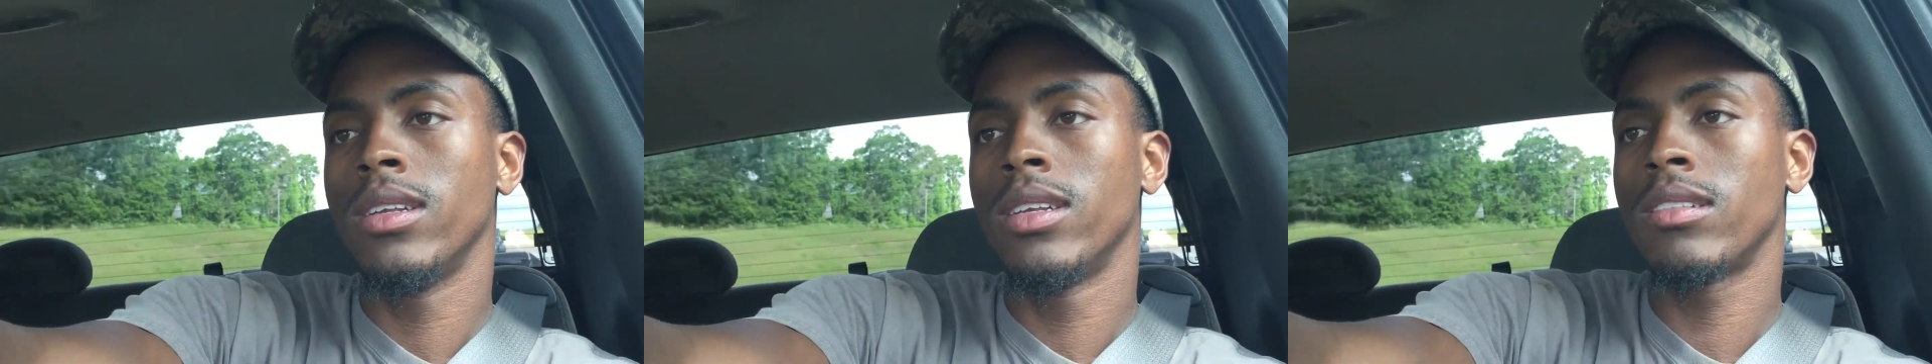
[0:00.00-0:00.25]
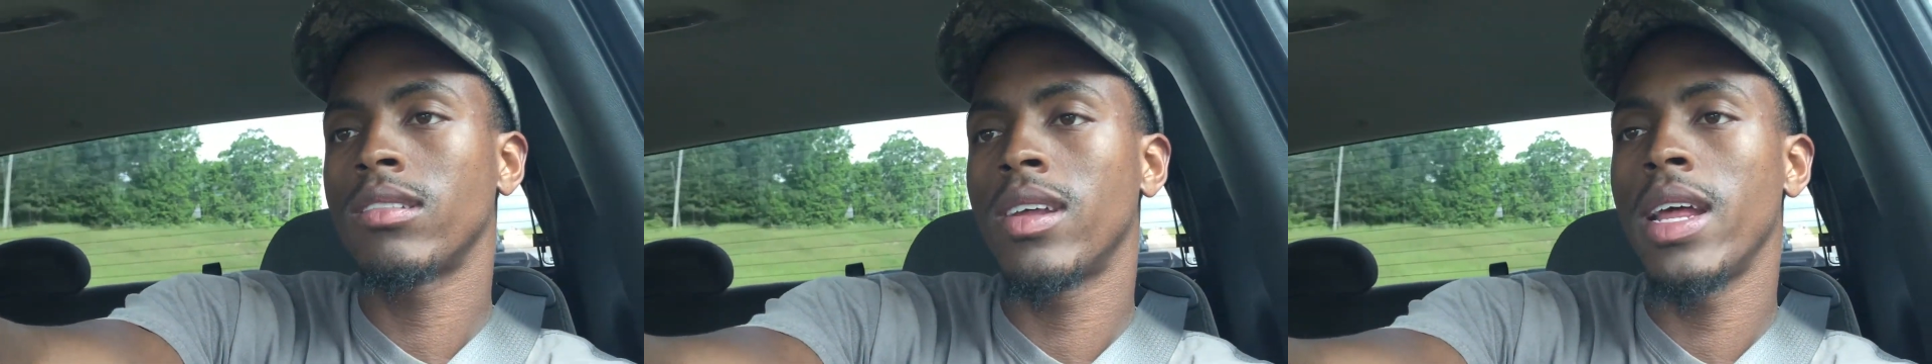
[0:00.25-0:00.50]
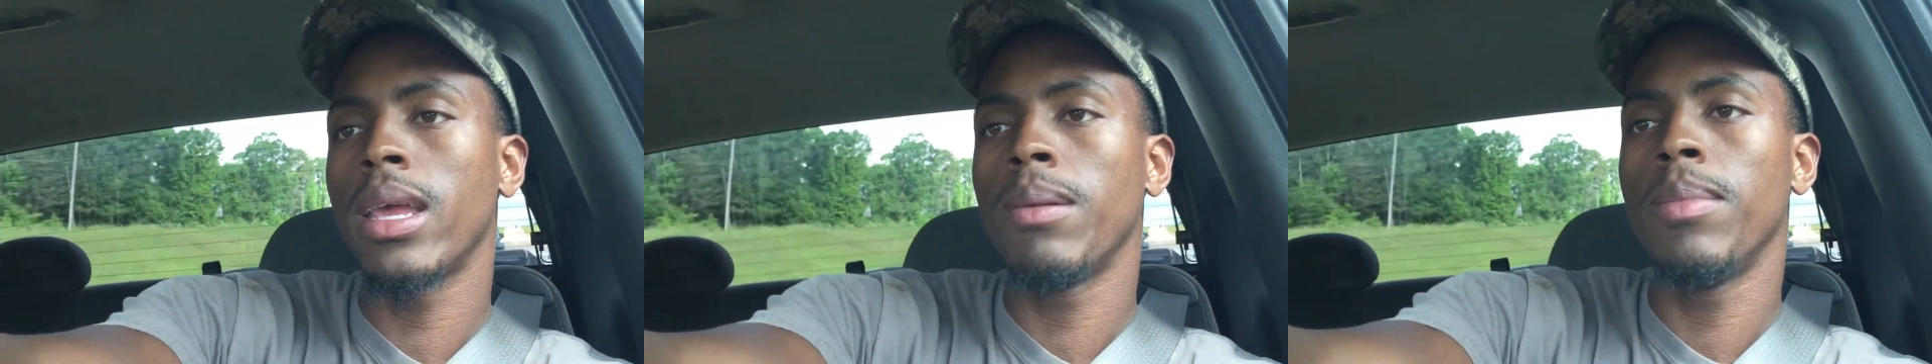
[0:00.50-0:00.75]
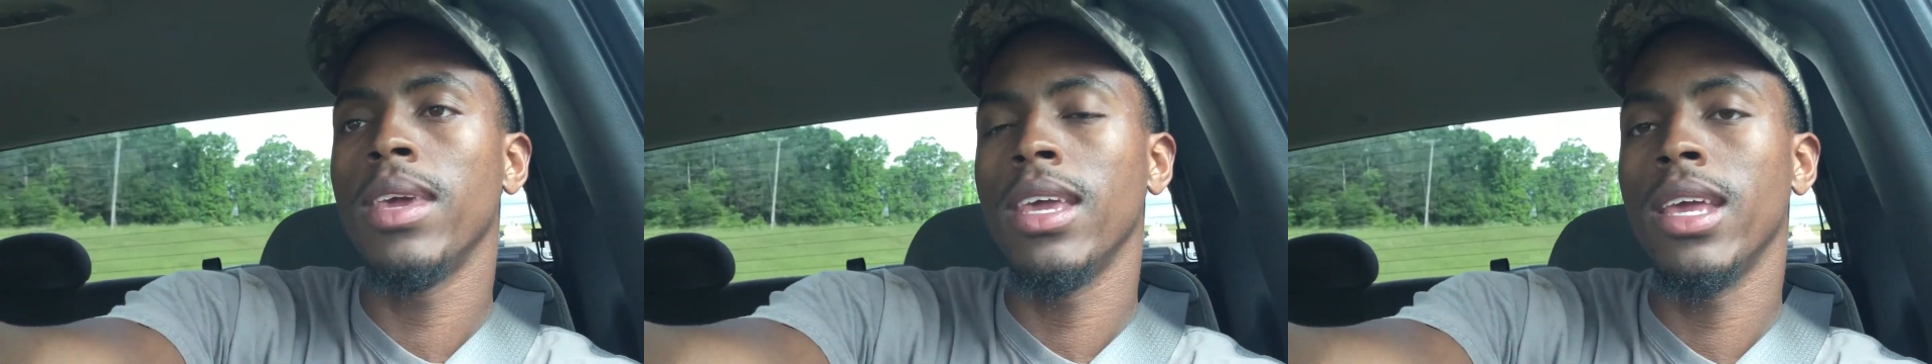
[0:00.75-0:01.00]
just so they
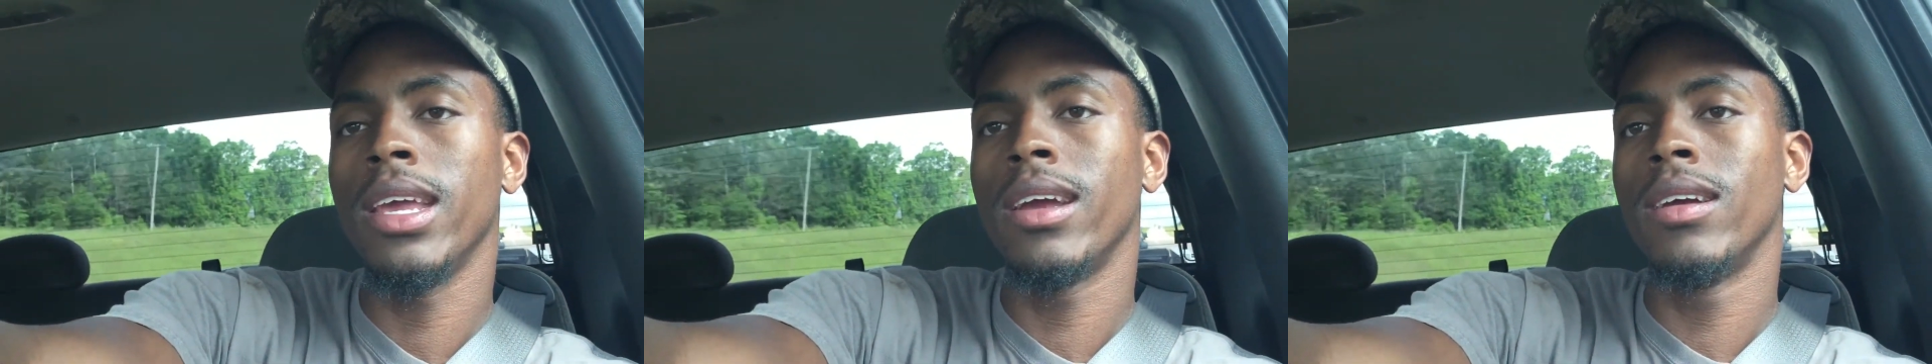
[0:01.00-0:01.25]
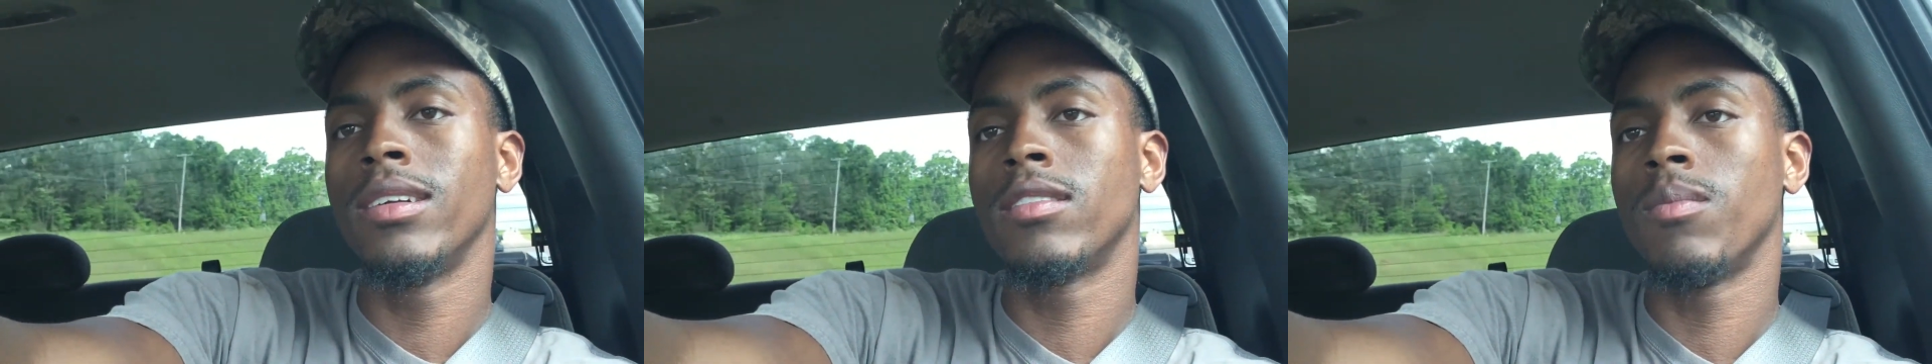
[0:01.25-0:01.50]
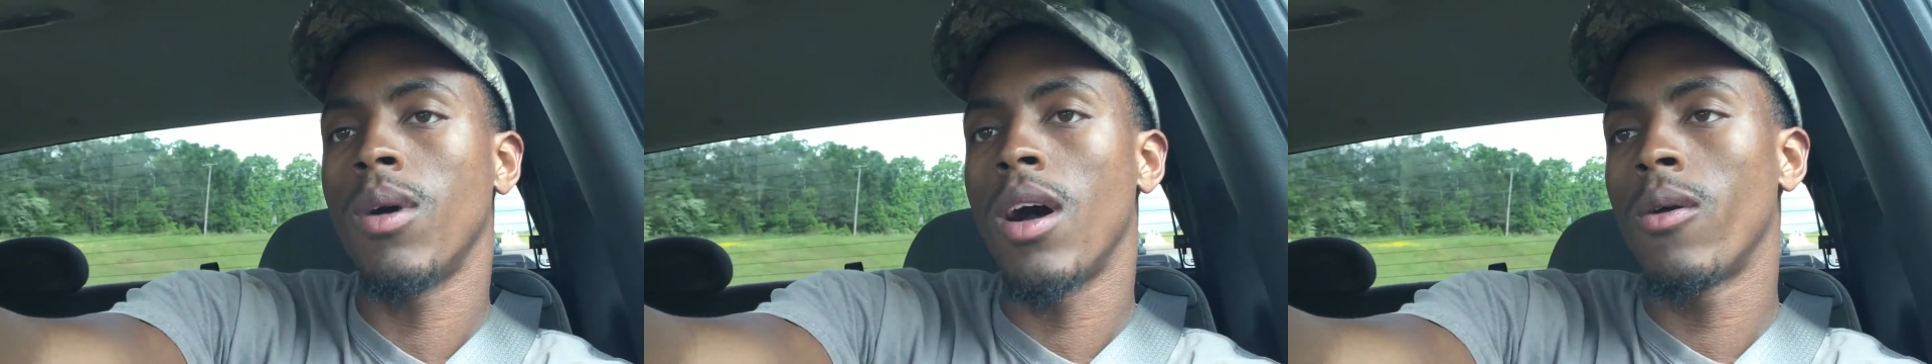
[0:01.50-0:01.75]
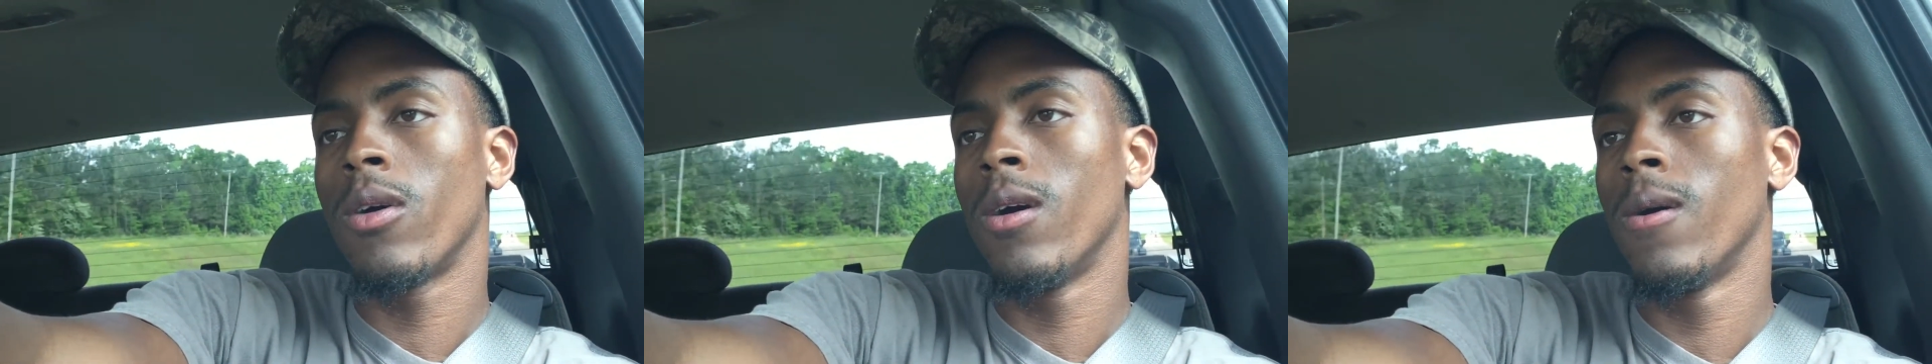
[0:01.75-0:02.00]
can be here
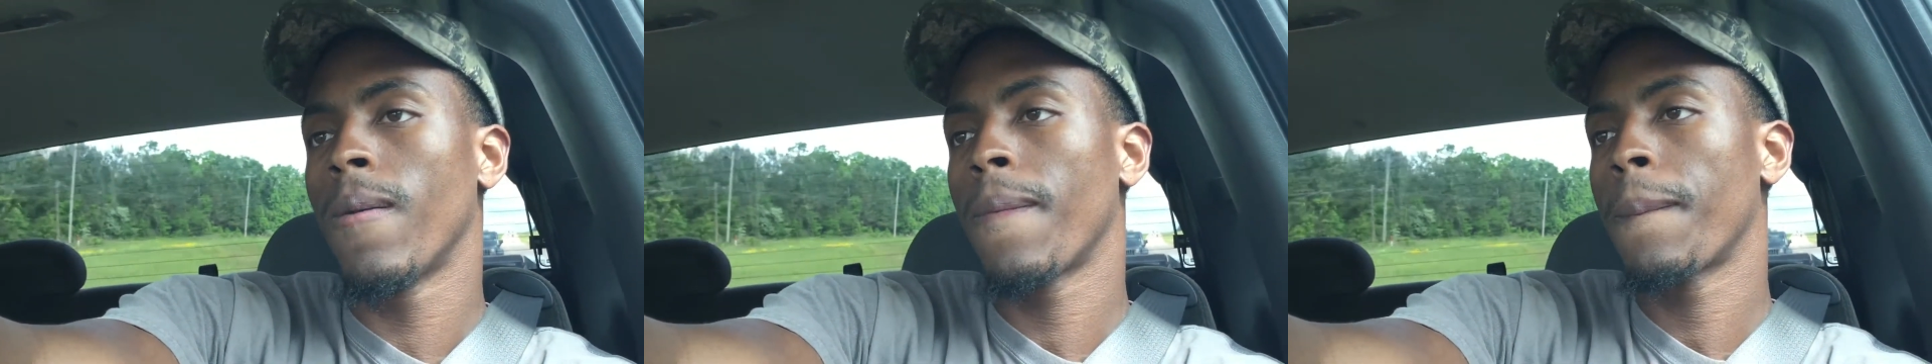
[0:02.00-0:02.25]
tomorrow.